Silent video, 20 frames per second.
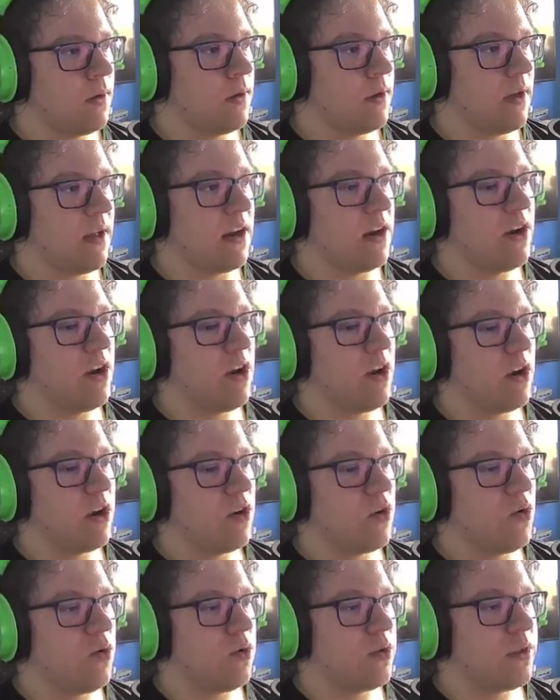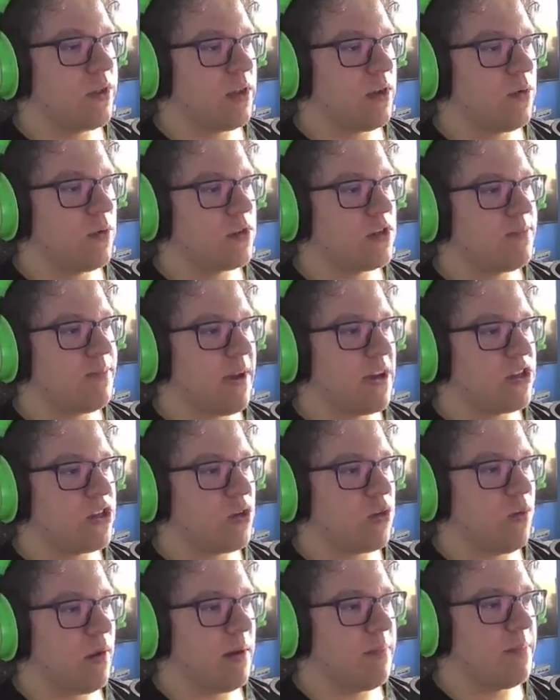And another cool thing with
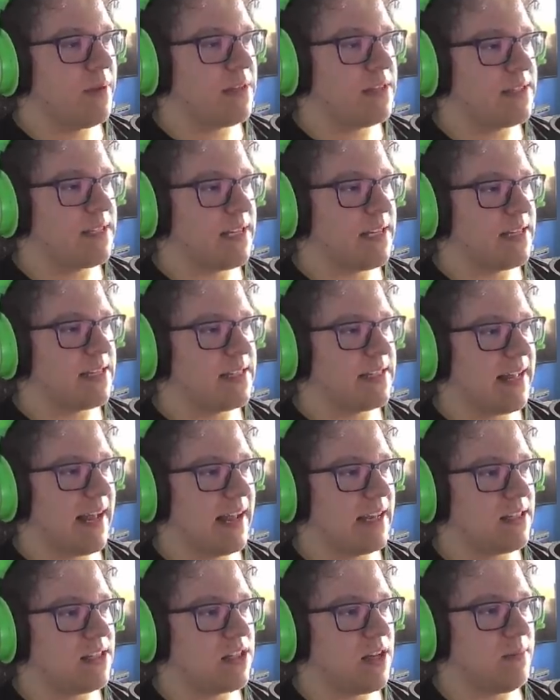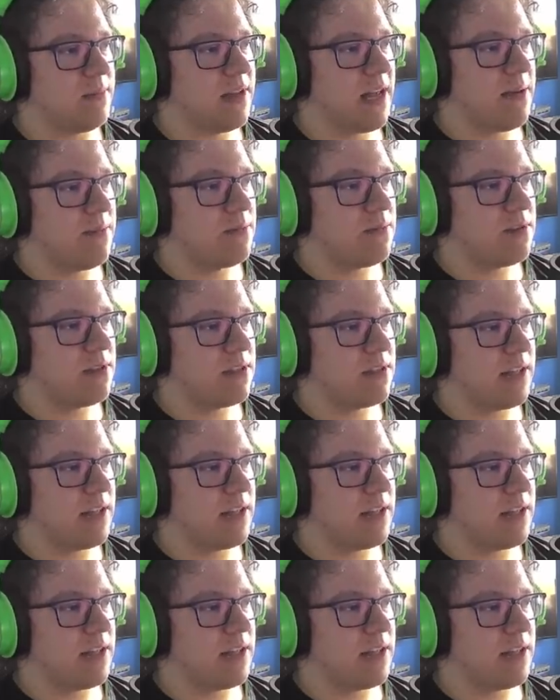special weapons is that sometimes